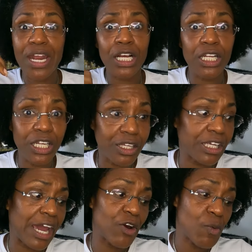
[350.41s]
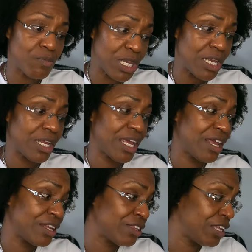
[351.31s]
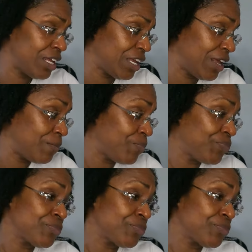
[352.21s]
And clearly, I don't mean in the